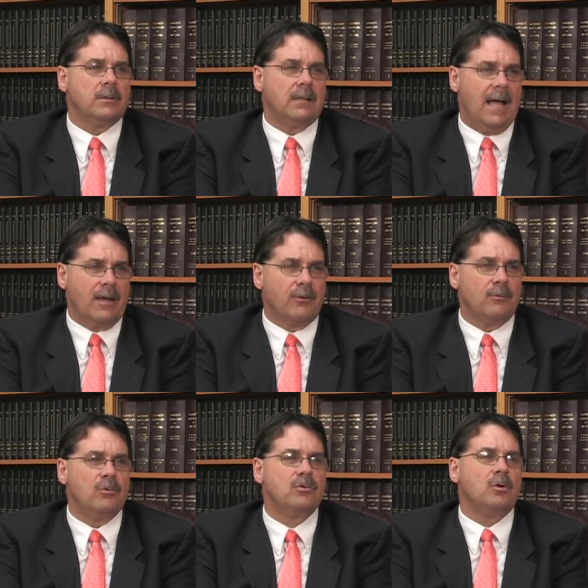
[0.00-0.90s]
to lock
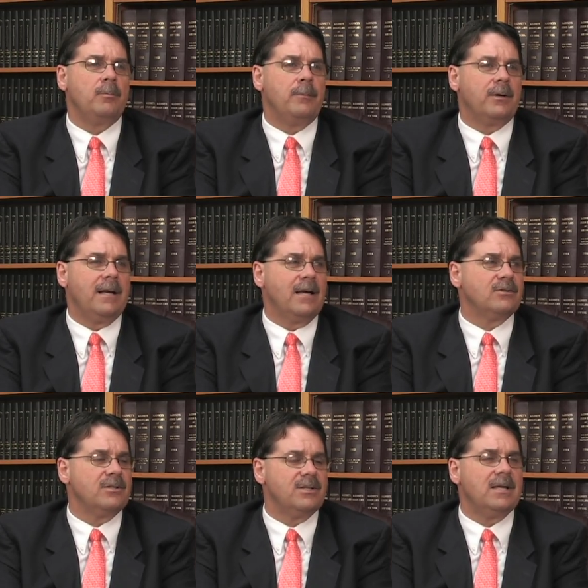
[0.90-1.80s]
through so people can
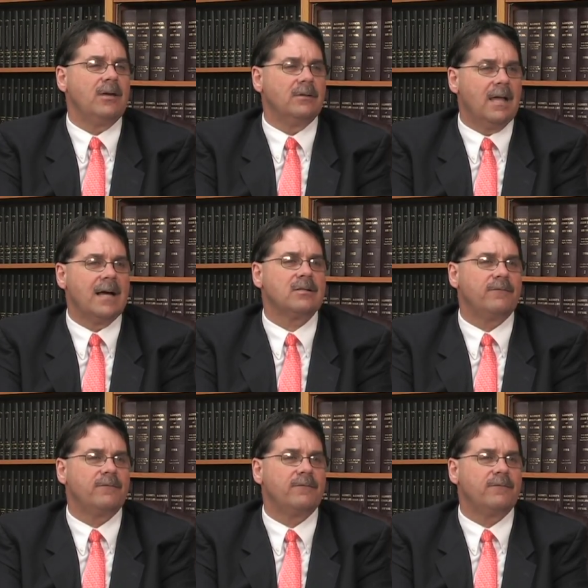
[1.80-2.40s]
actually see how the locks